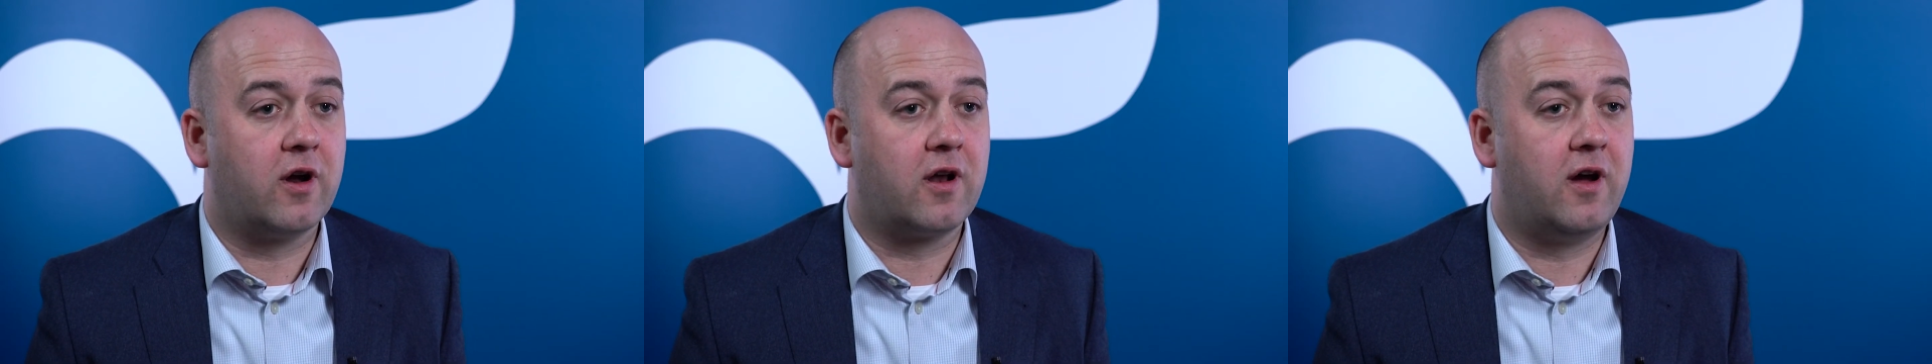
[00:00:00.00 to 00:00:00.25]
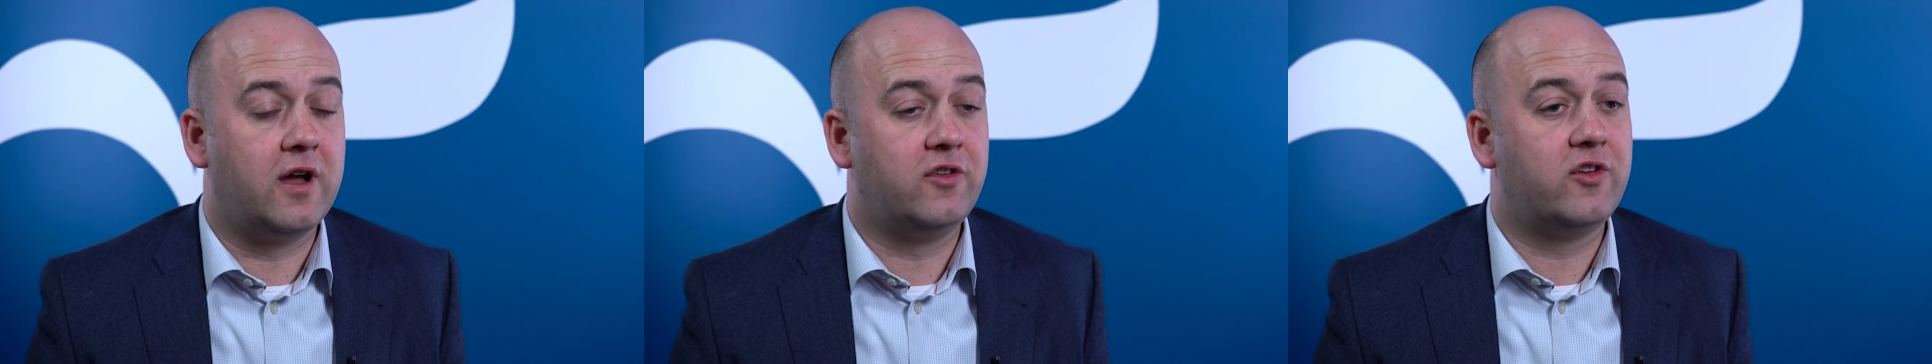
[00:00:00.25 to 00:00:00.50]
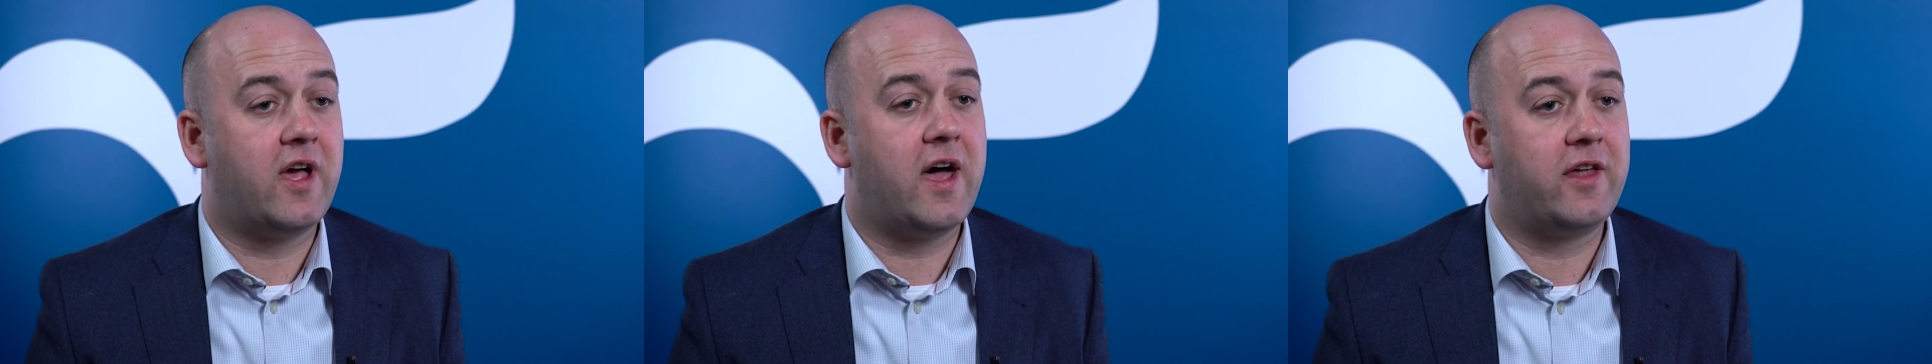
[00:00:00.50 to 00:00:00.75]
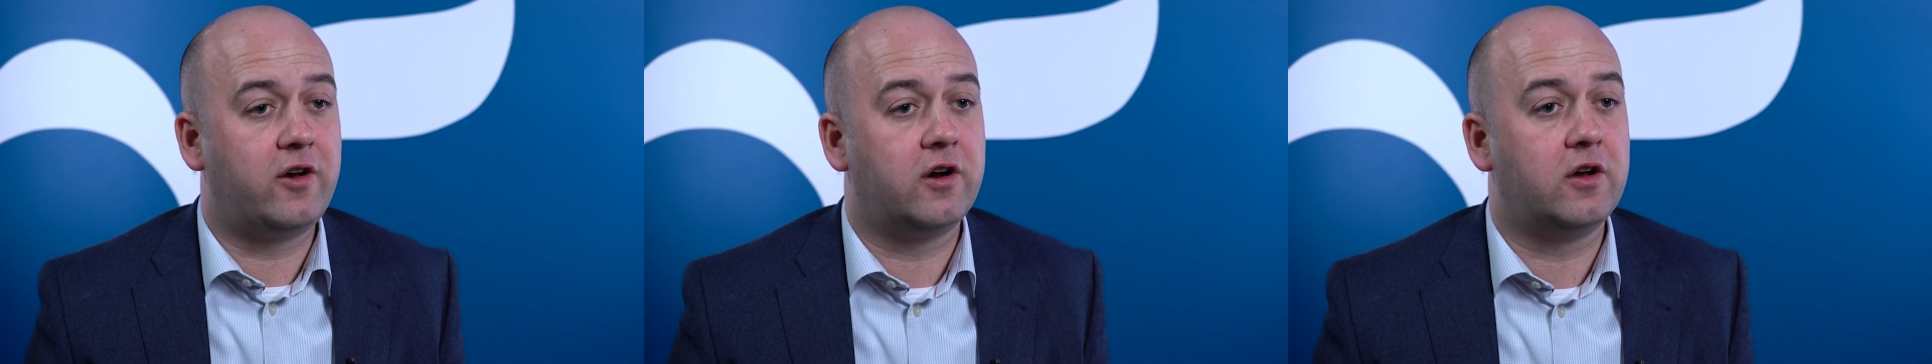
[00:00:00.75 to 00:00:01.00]
clients
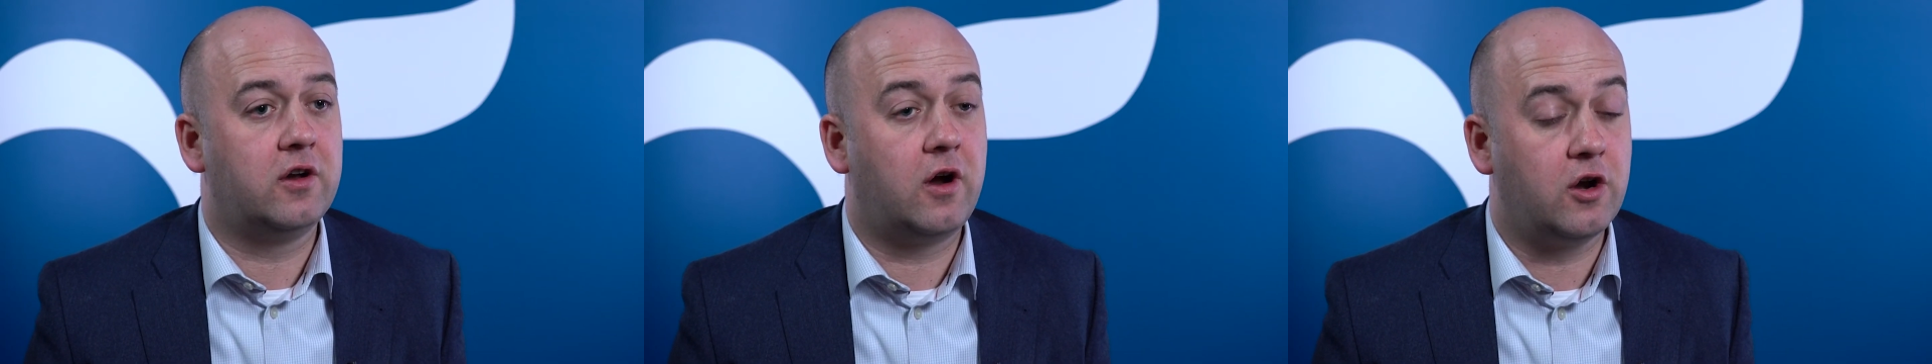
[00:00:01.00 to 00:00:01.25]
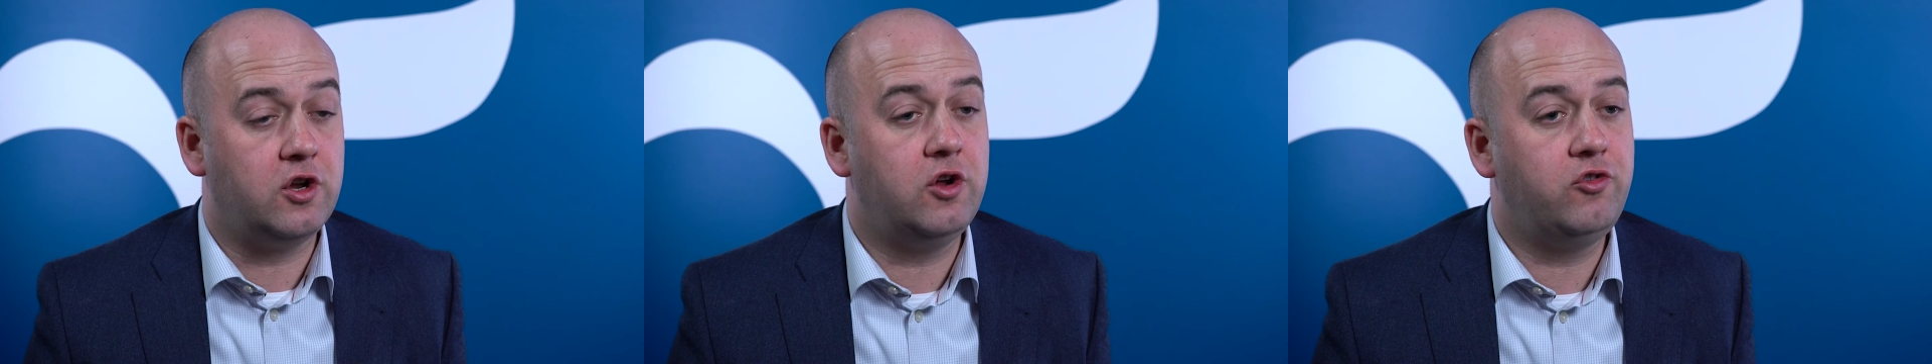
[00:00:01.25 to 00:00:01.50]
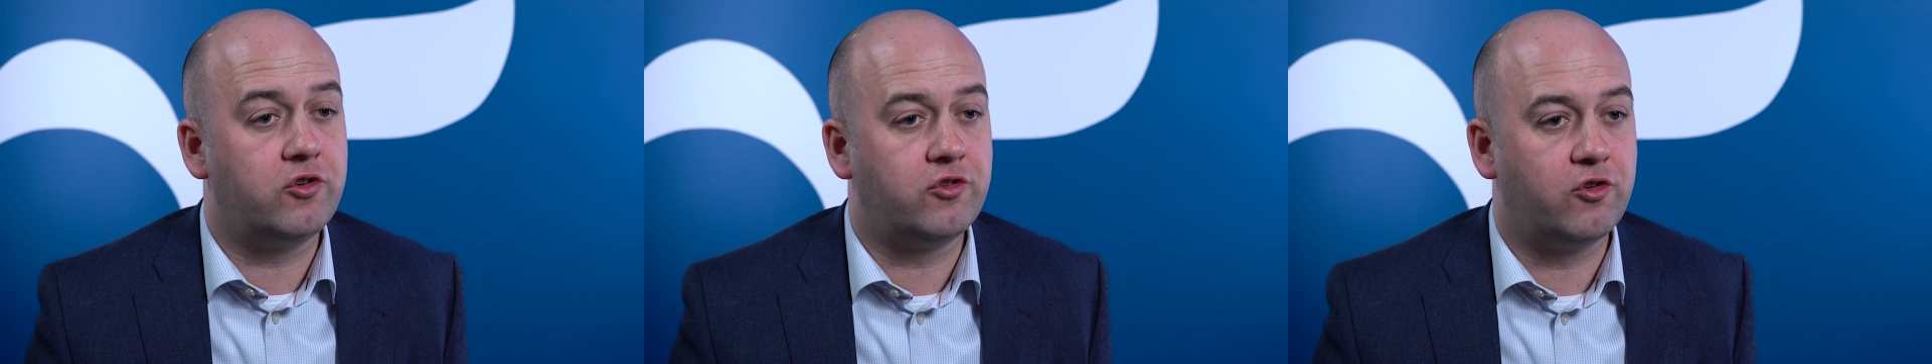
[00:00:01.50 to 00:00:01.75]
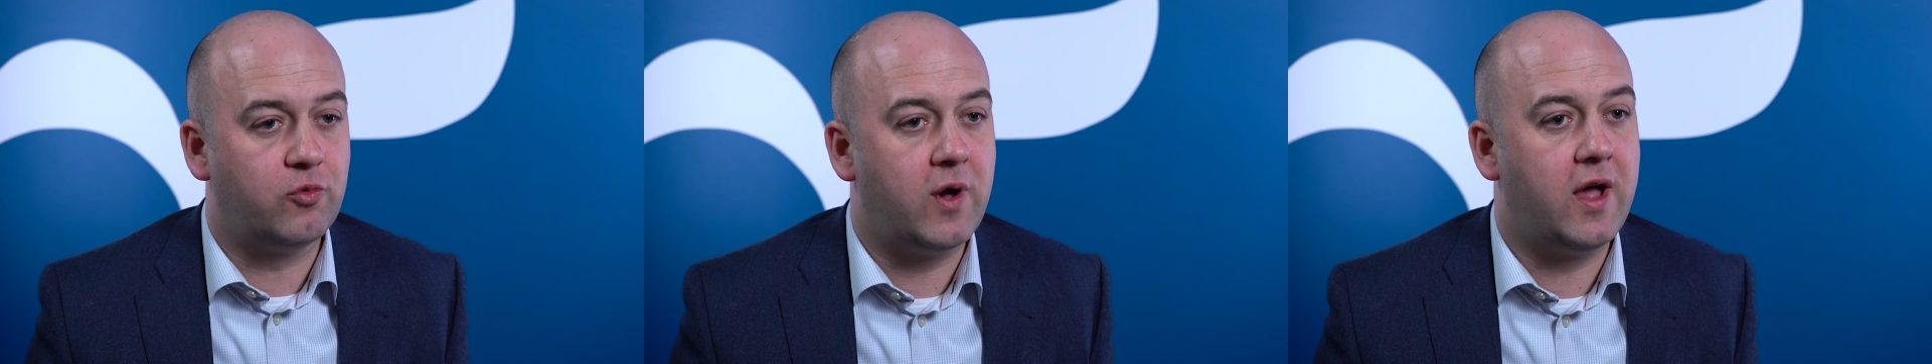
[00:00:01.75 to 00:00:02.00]
and our users
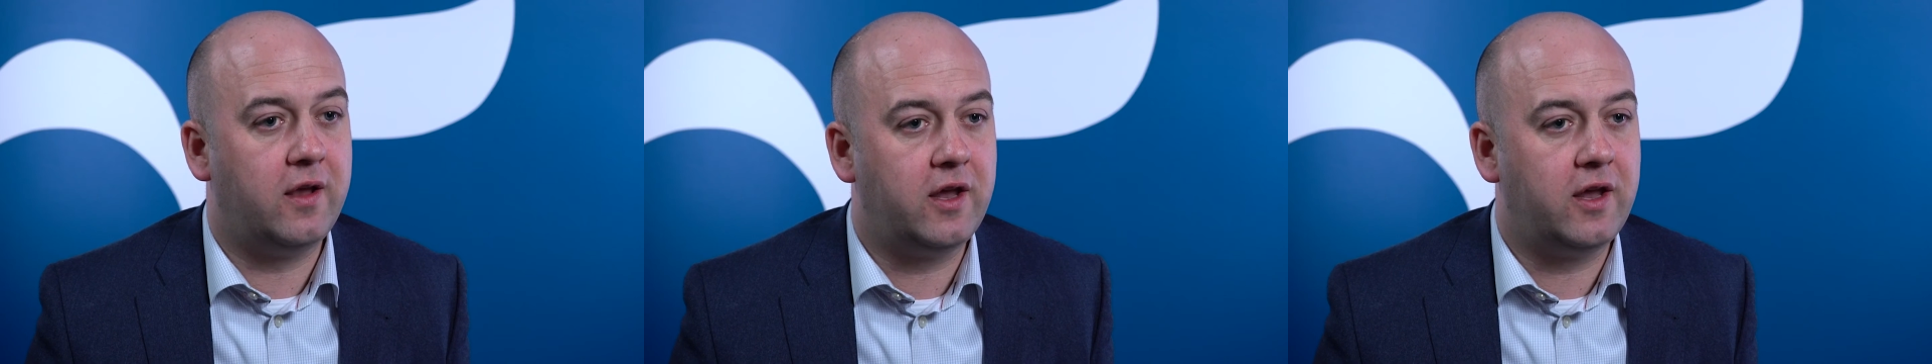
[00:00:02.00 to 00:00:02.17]
as well,